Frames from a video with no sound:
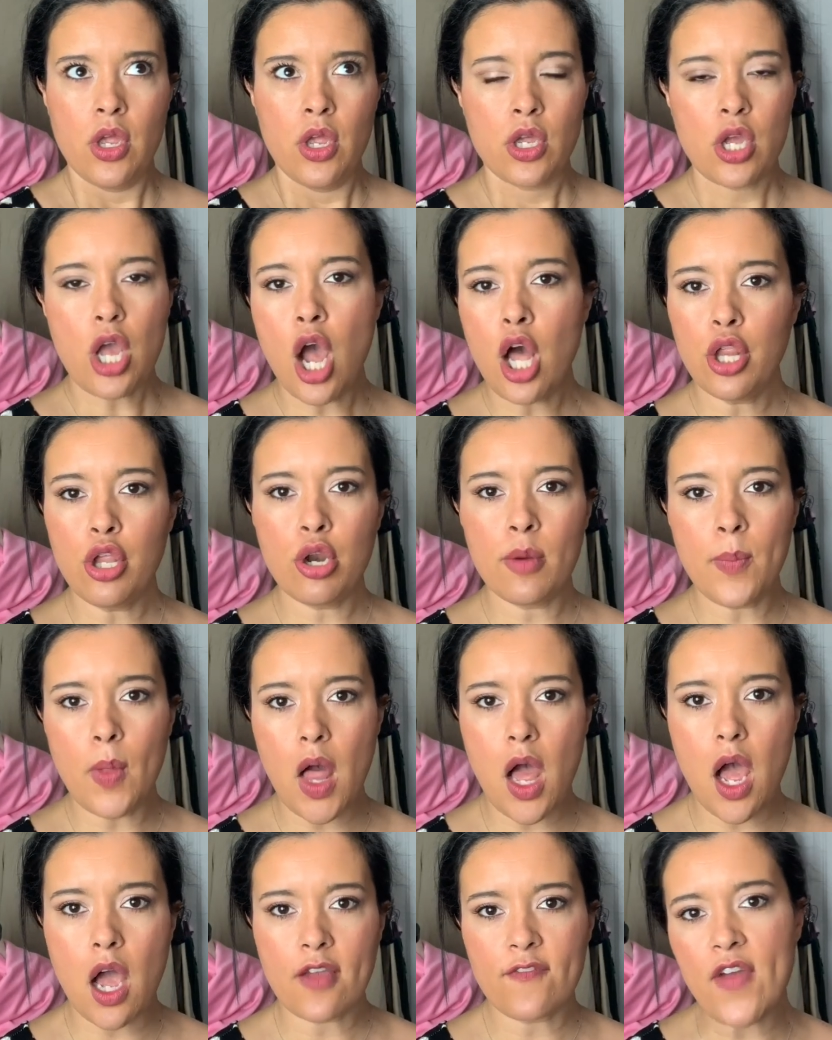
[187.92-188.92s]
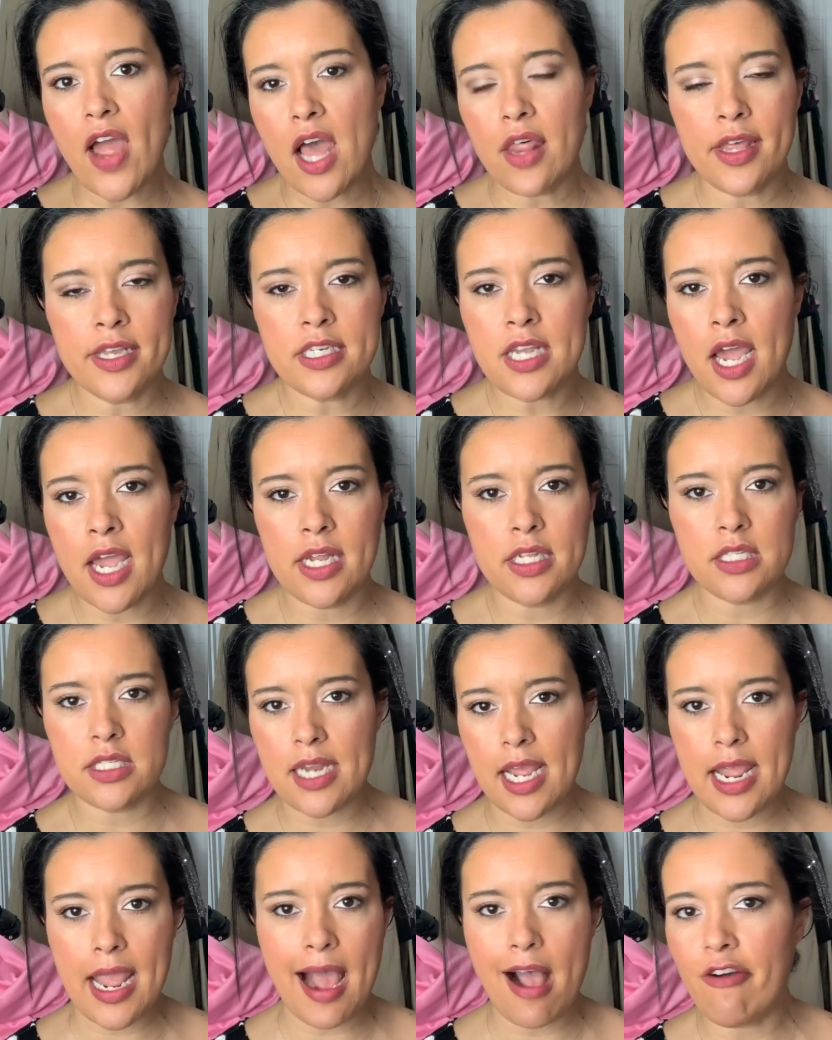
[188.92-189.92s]
color block Valentine's
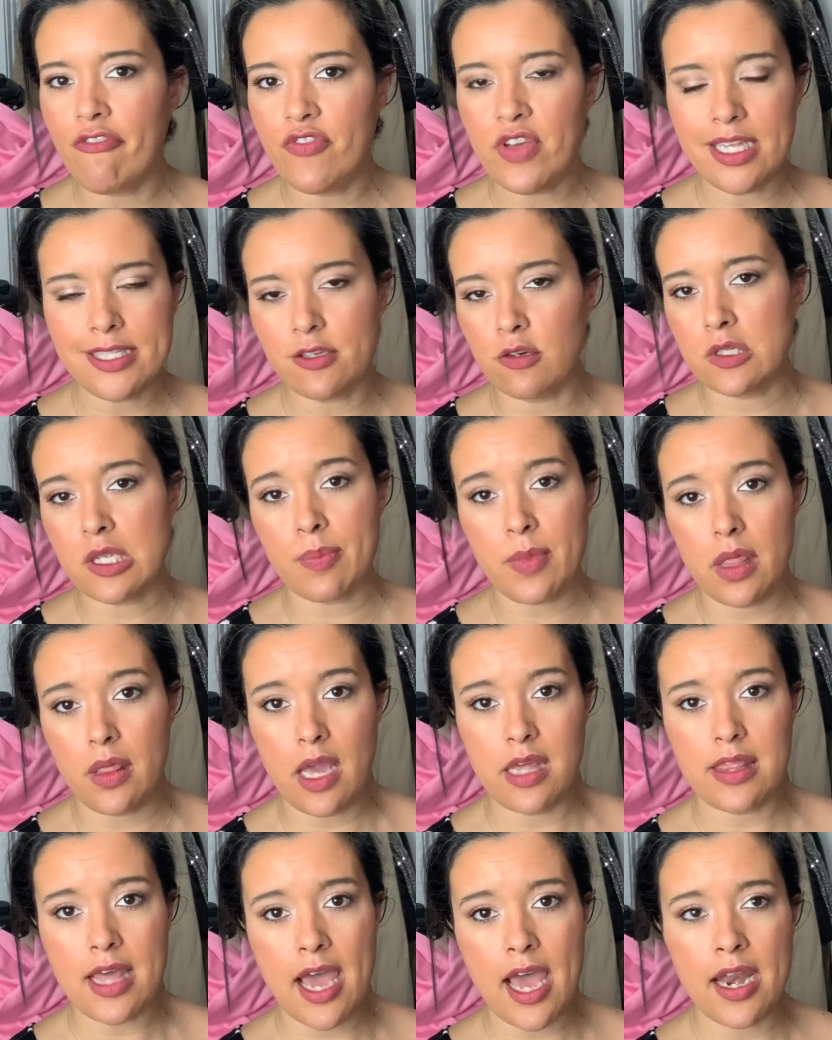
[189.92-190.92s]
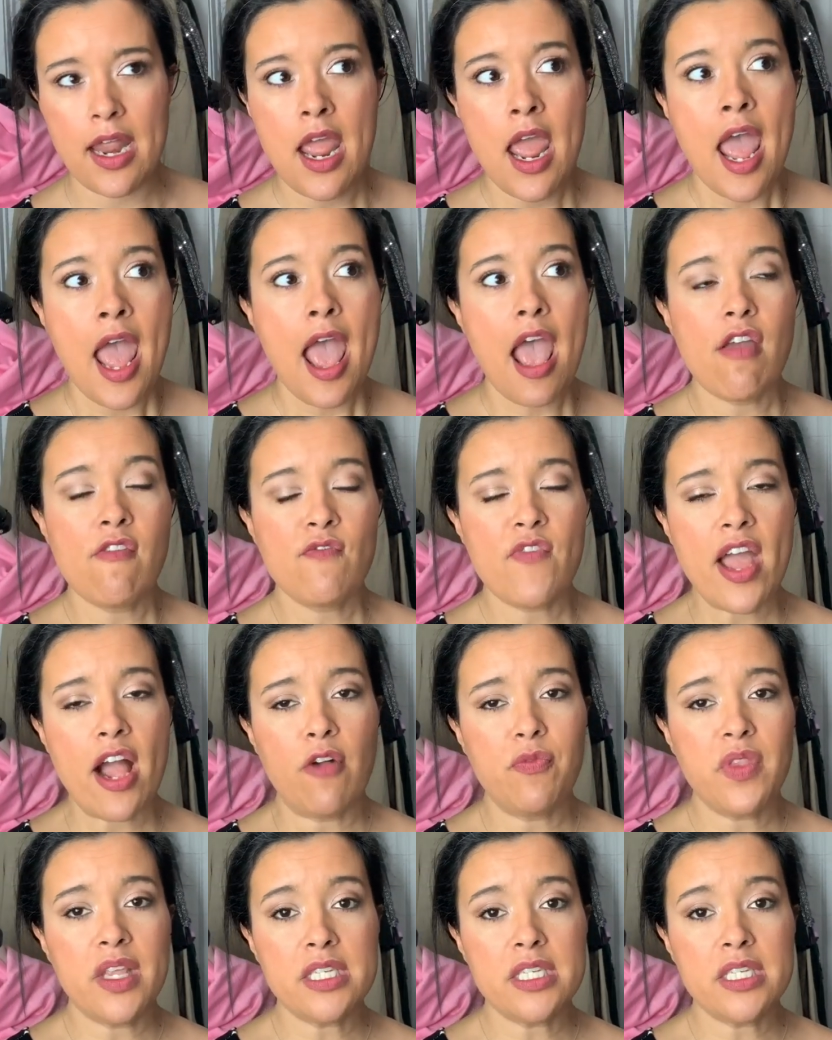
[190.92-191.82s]
Day outfits or something like that, and found